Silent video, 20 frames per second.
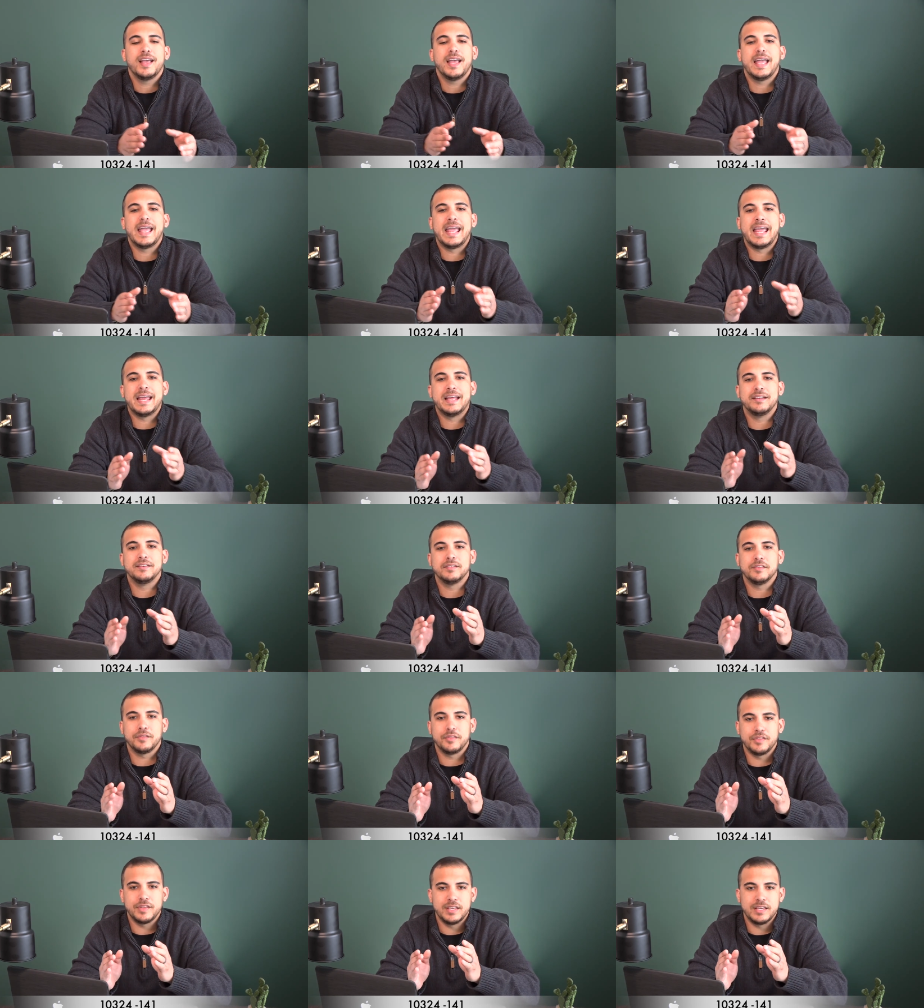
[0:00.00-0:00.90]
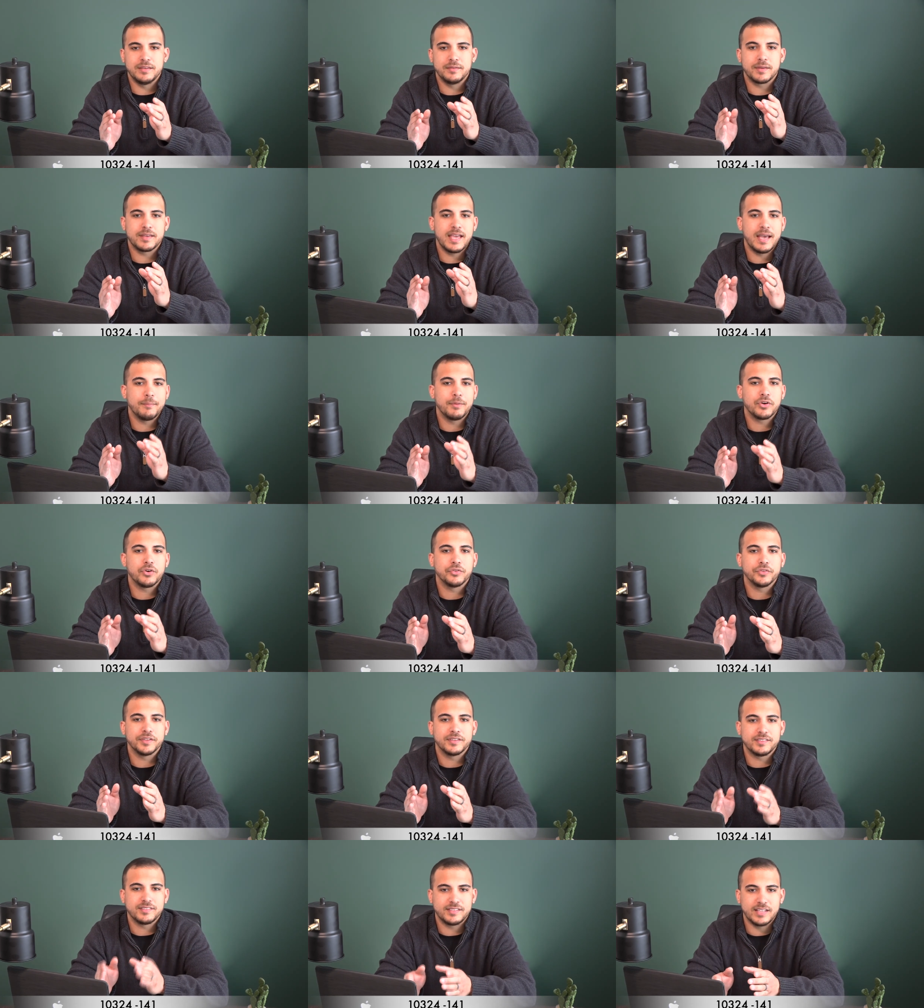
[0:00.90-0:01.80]
and the chemical
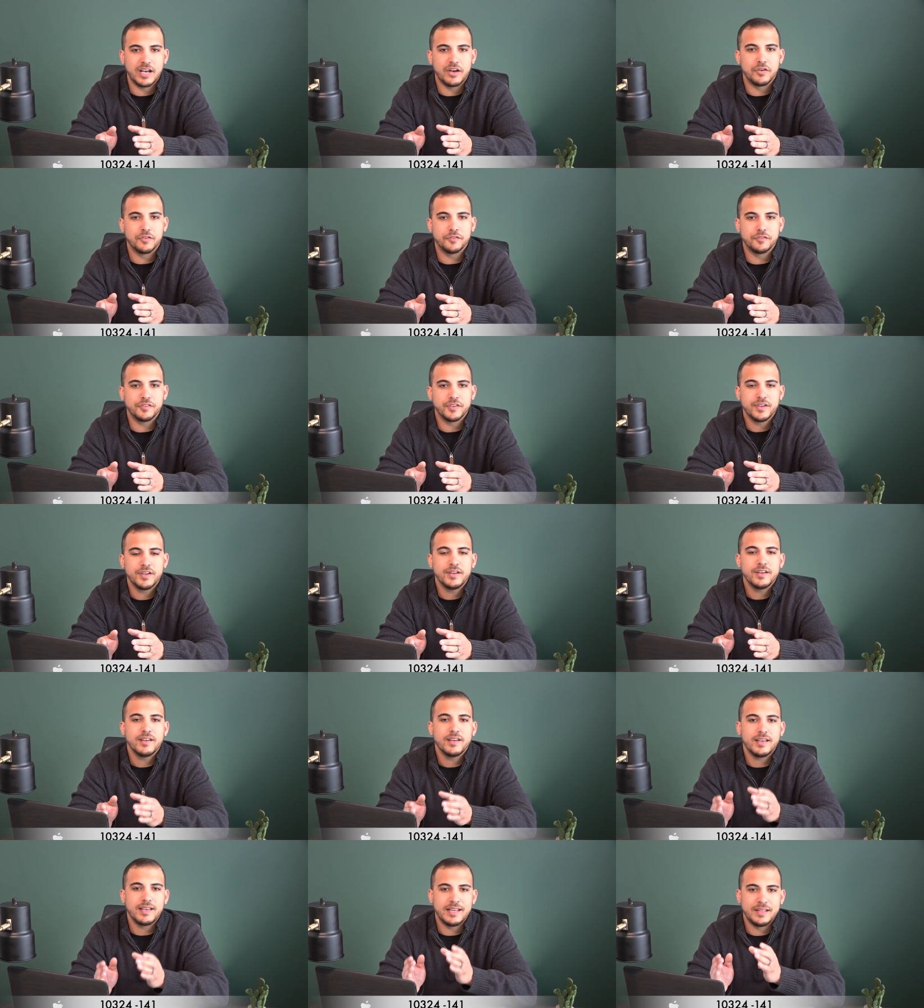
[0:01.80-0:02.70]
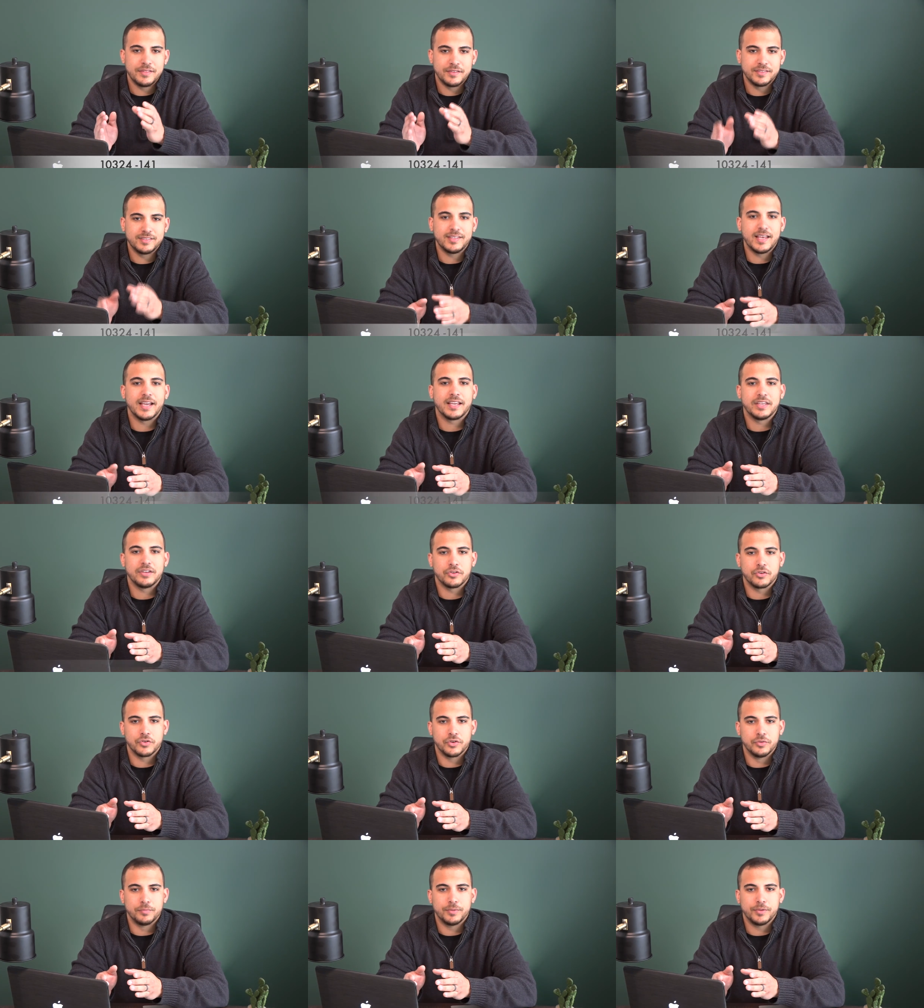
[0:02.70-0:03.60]
itself in the second
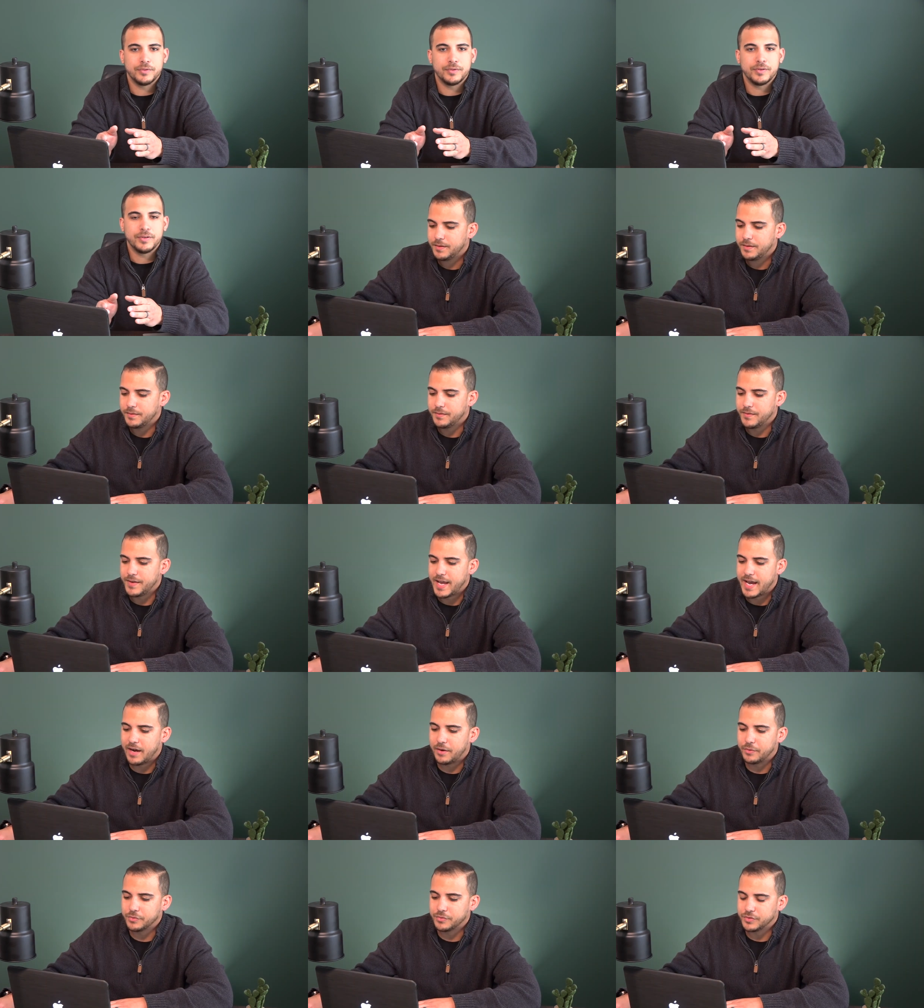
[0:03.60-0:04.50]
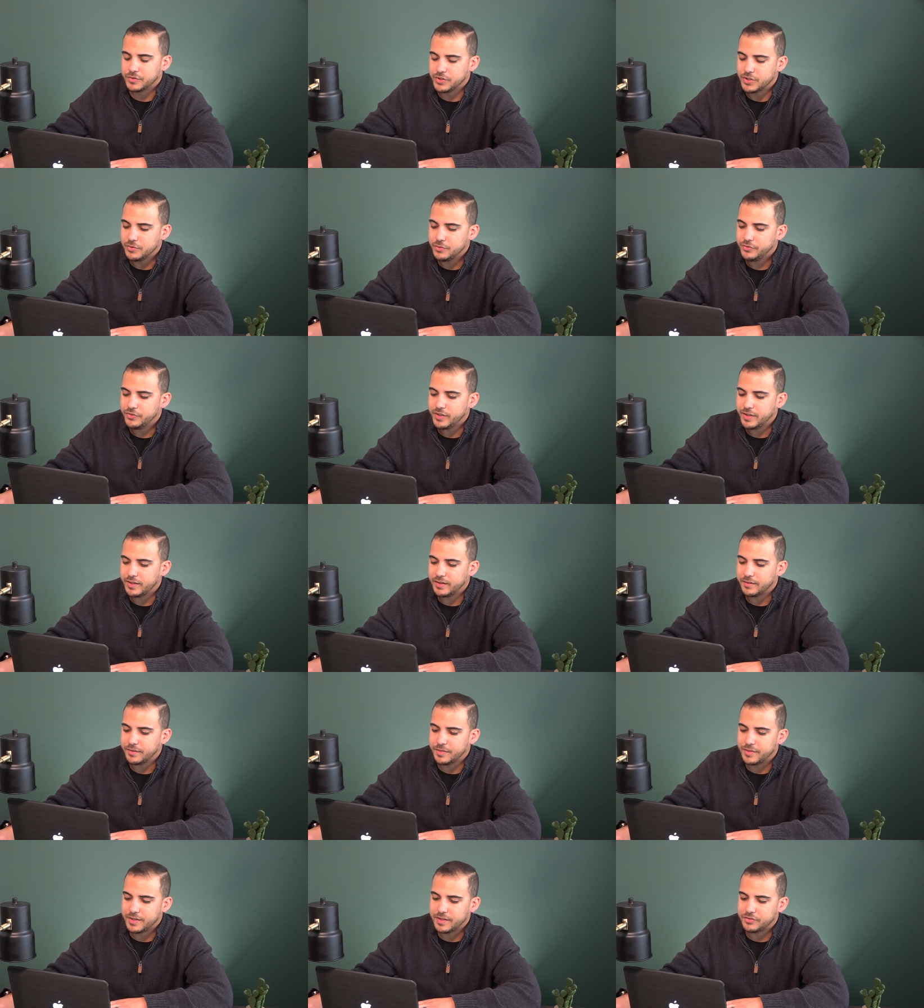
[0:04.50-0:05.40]
group. Now,
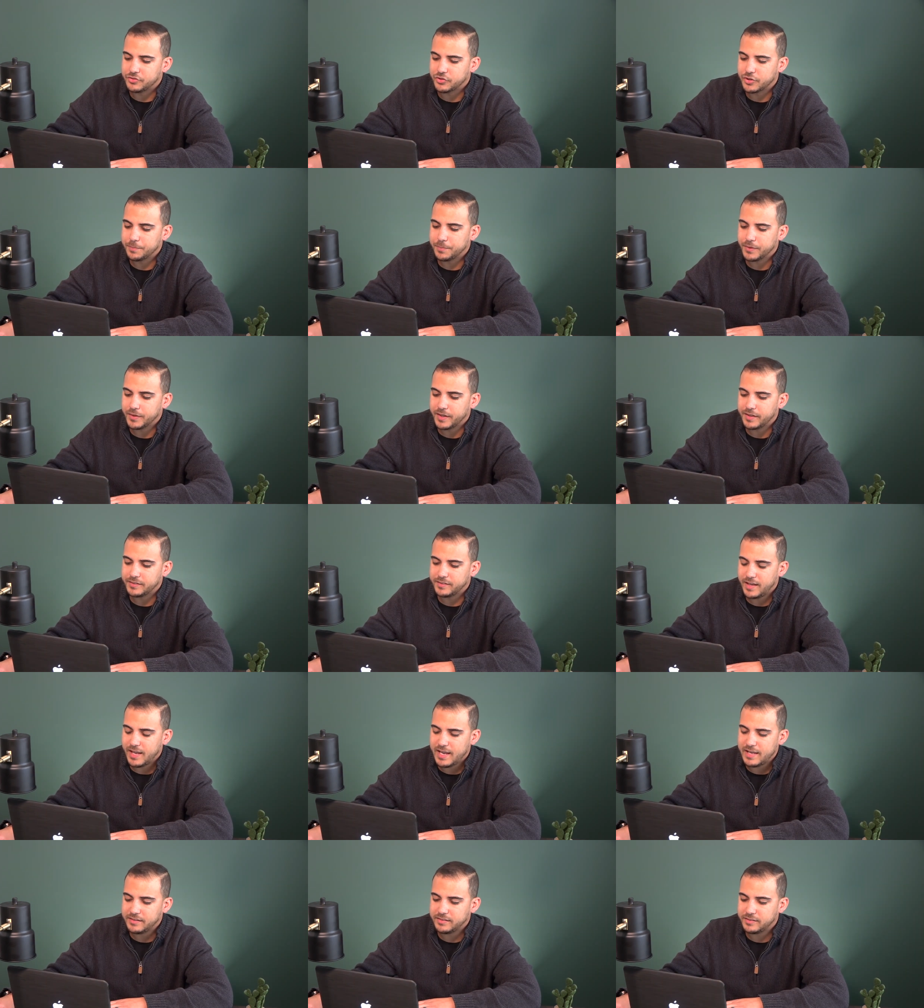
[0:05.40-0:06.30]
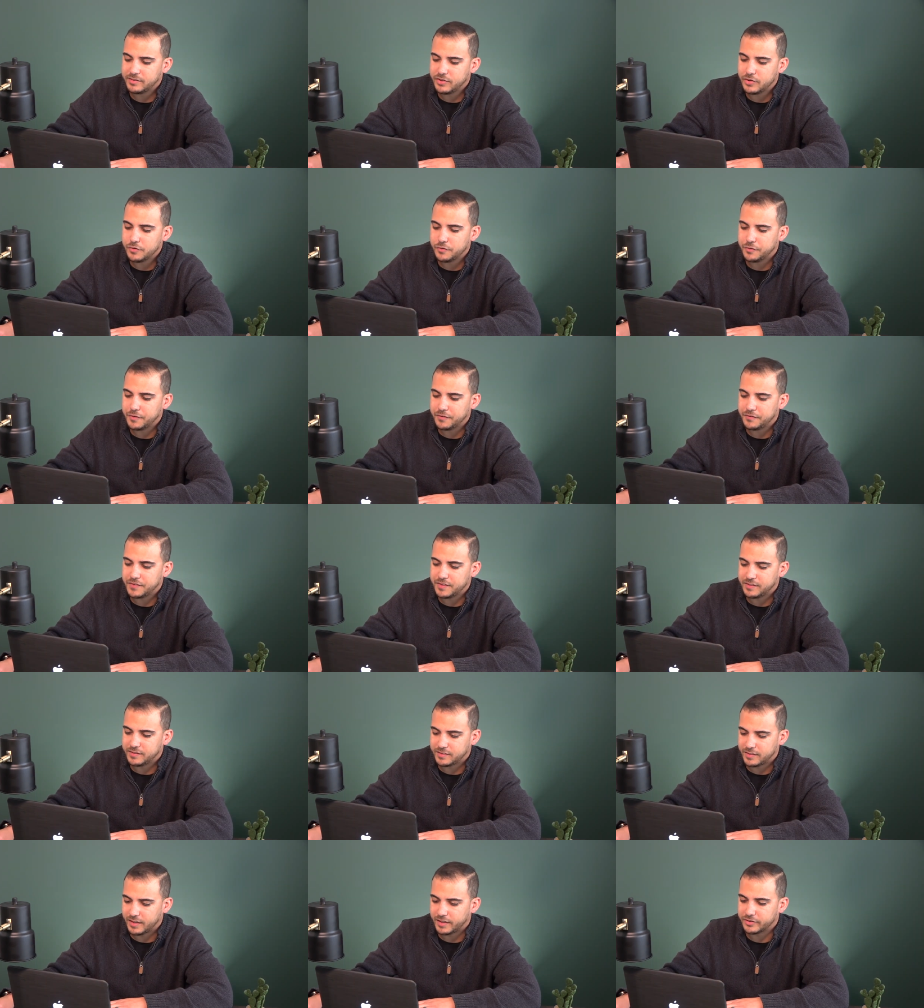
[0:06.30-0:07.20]
using the SSS ACE
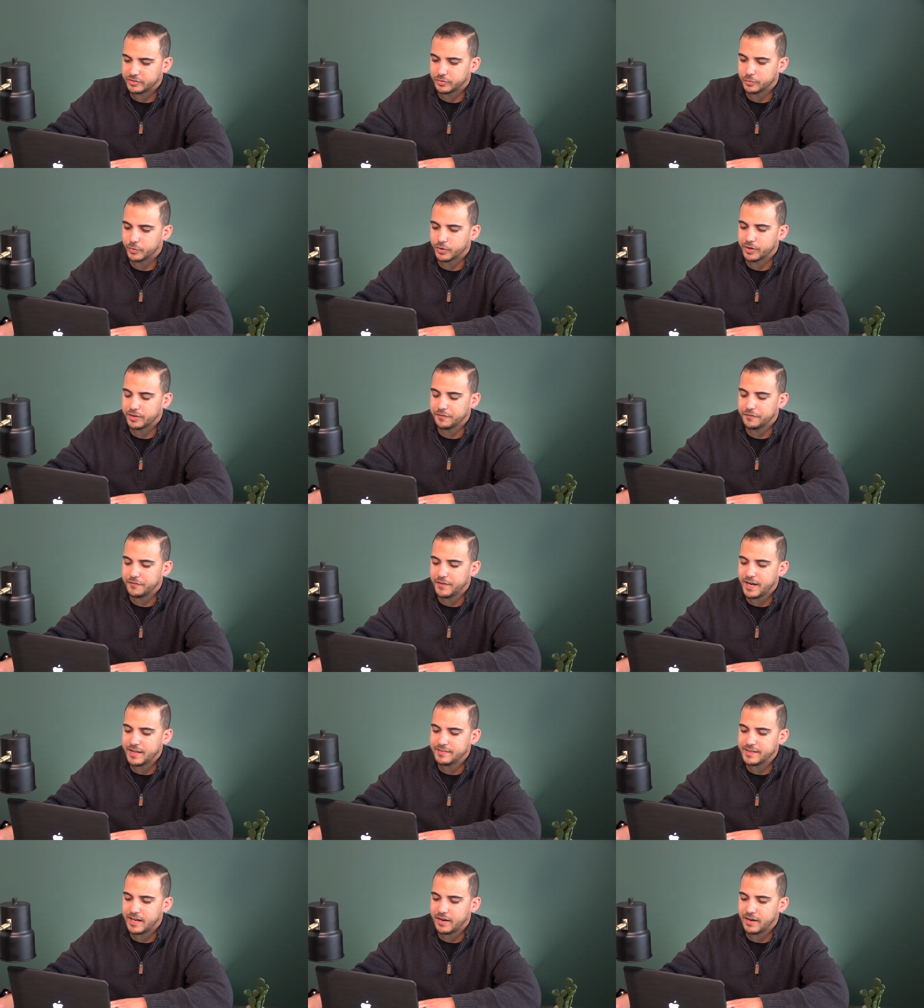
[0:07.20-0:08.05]
256, we're going to find